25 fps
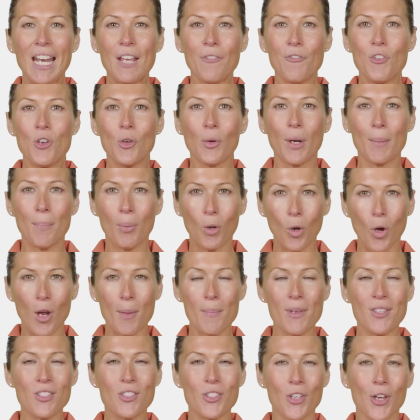if your
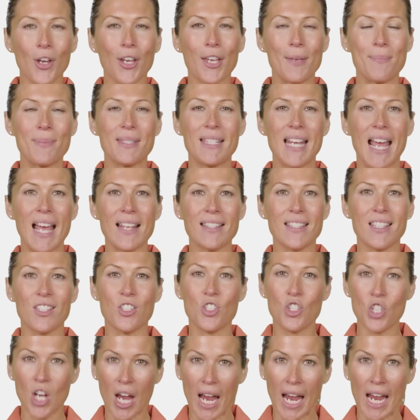employment circumstances
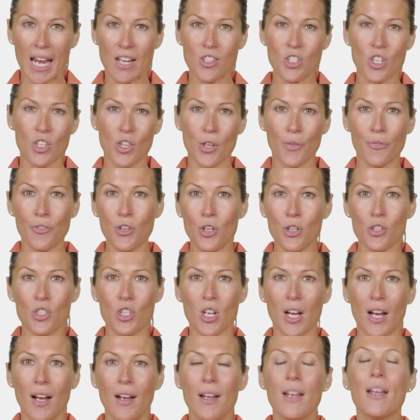change in the
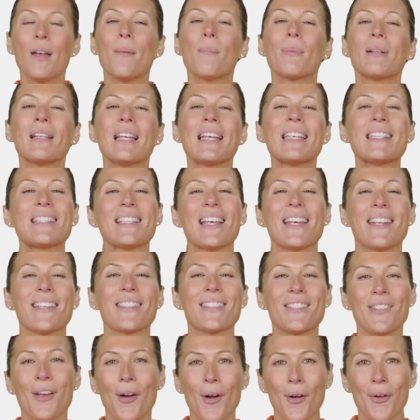future, please let
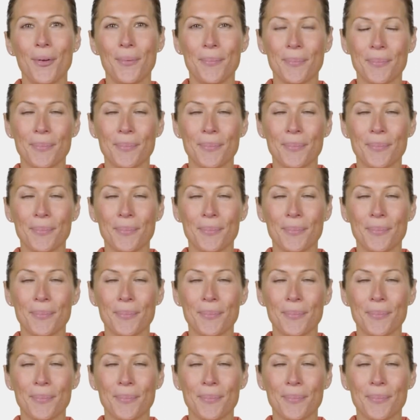us know.